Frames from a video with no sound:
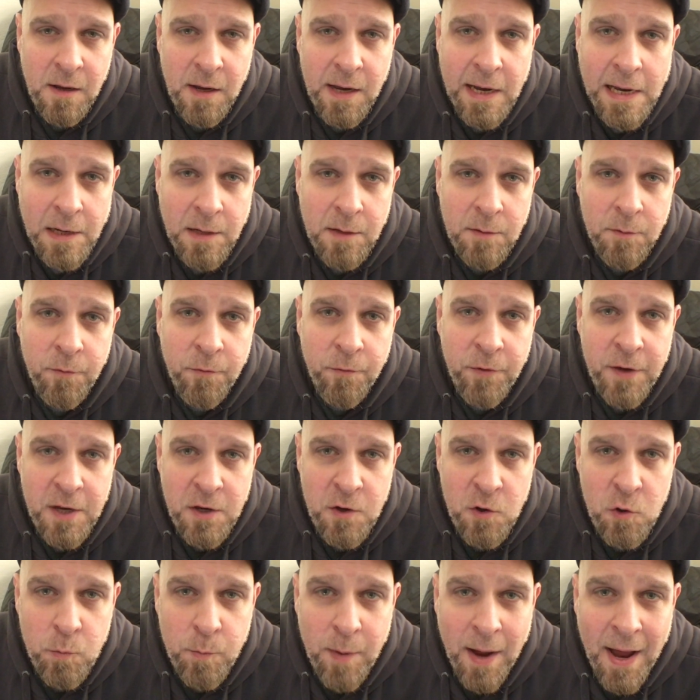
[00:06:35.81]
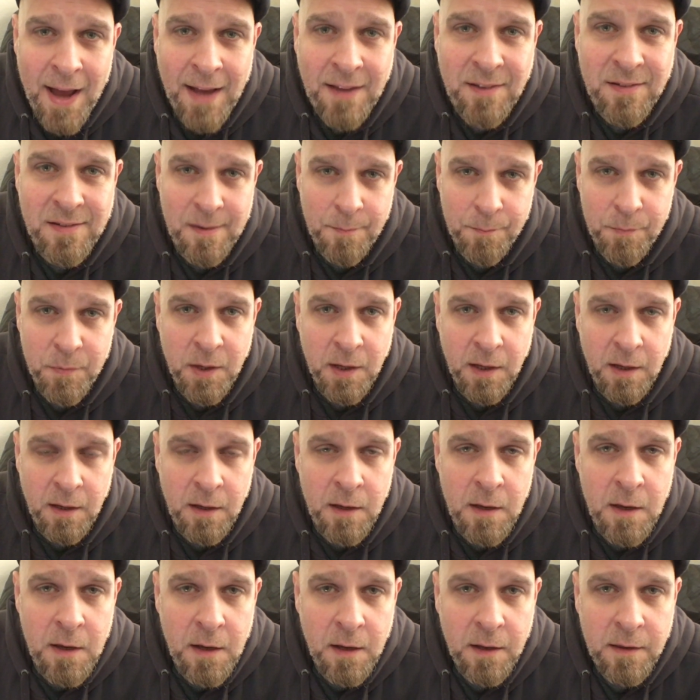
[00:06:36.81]
and feed you back
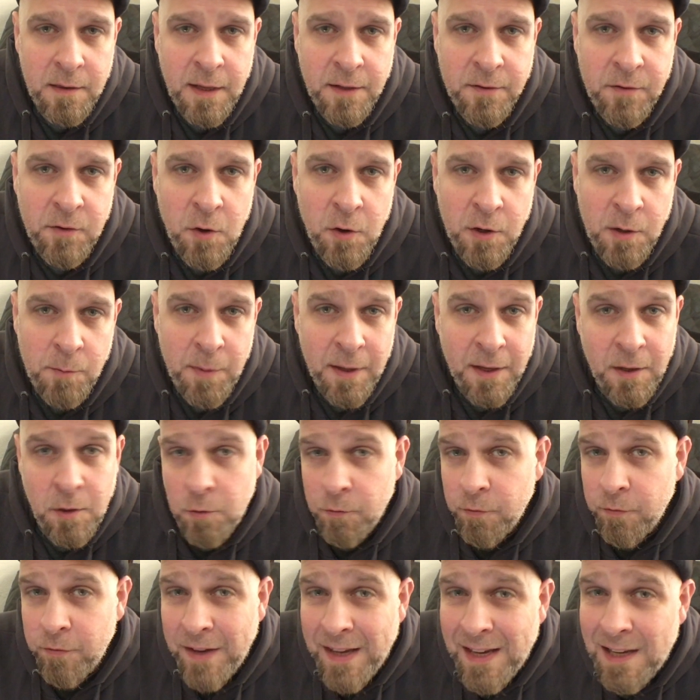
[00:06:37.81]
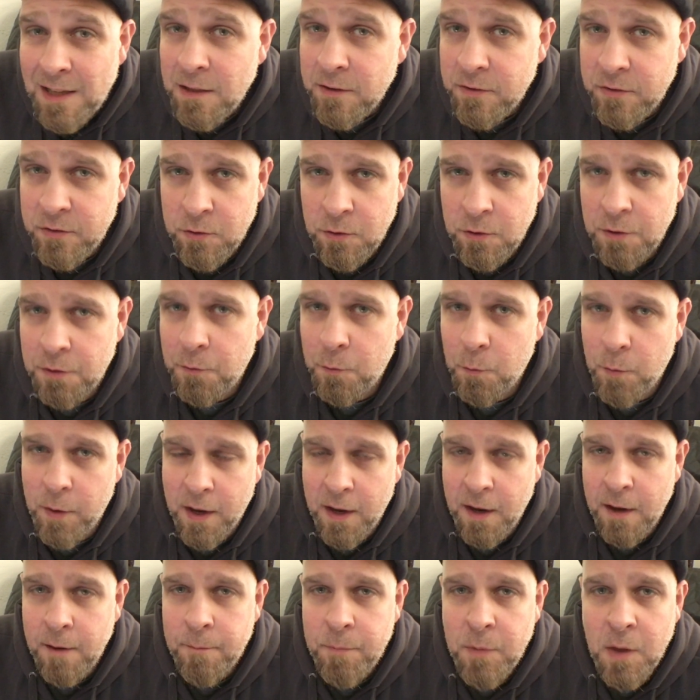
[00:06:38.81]
something that's going to make you feel a certain
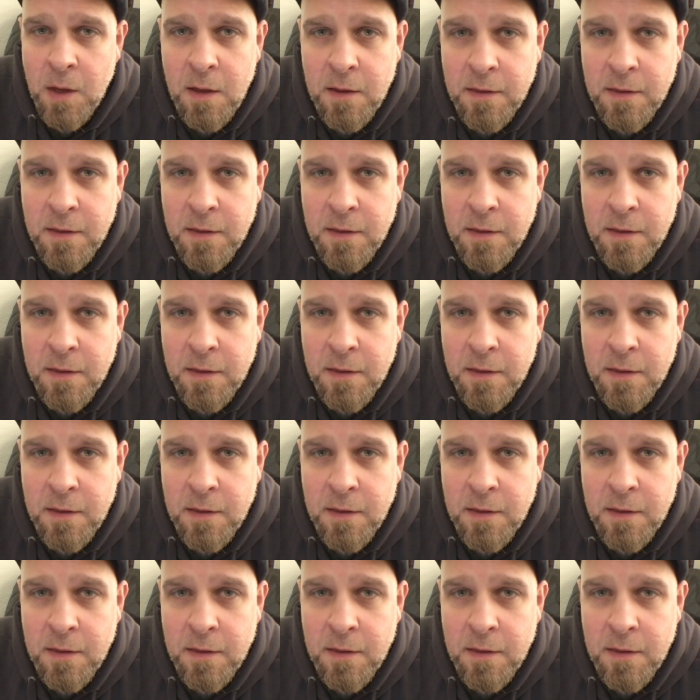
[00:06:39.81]
way,